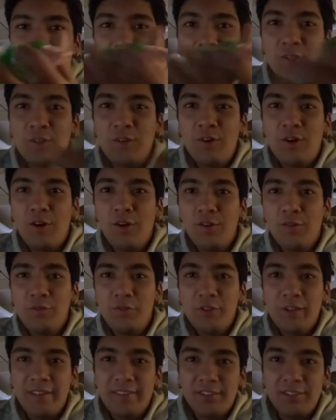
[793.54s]
you know all of
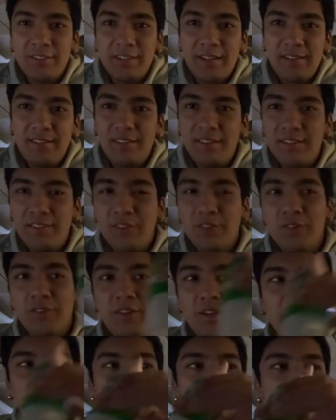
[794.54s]
you guys are dentists so
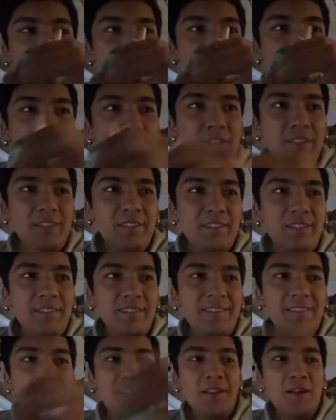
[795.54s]
let me know if i could eat this
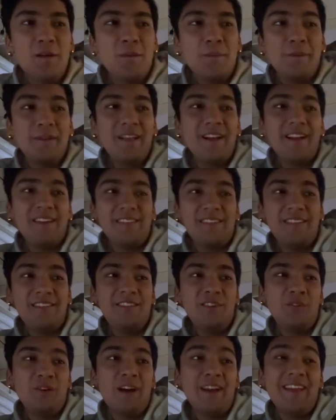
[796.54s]
but yeah guys i
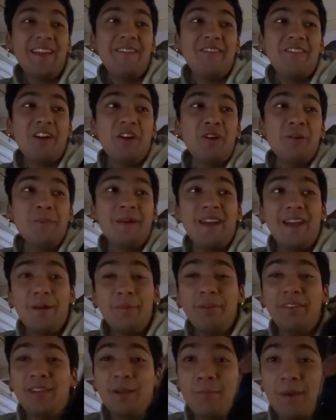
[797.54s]
still i get very
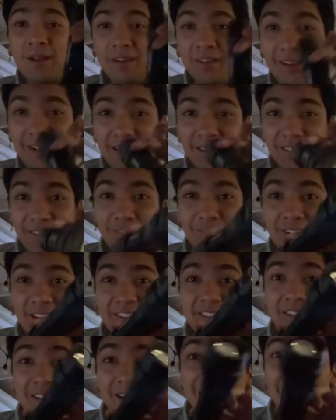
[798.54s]
every time i look at this
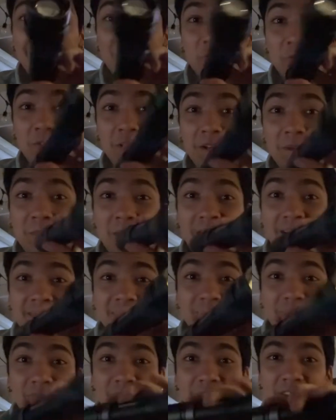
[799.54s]
flashlight i get really mad at
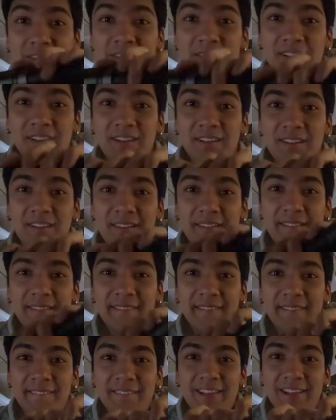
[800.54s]
the flashlight
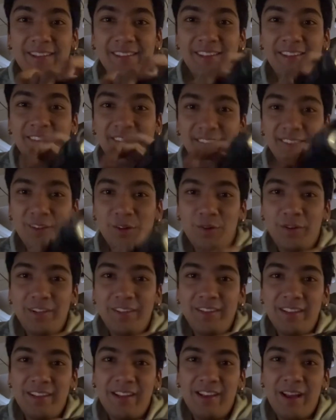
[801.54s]
like this is the only
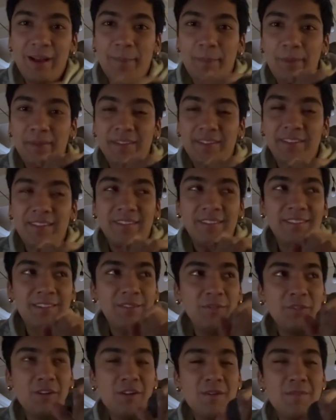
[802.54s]
thing i got ptsd
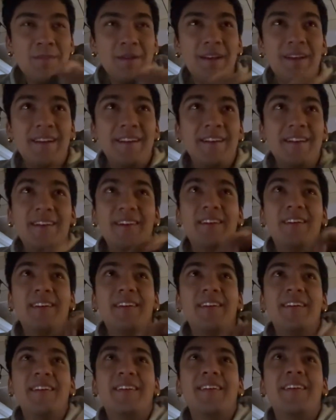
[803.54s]
from and
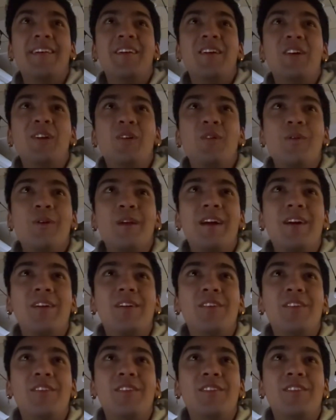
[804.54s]
uh what
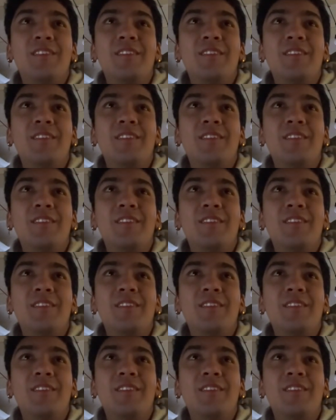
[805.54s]
else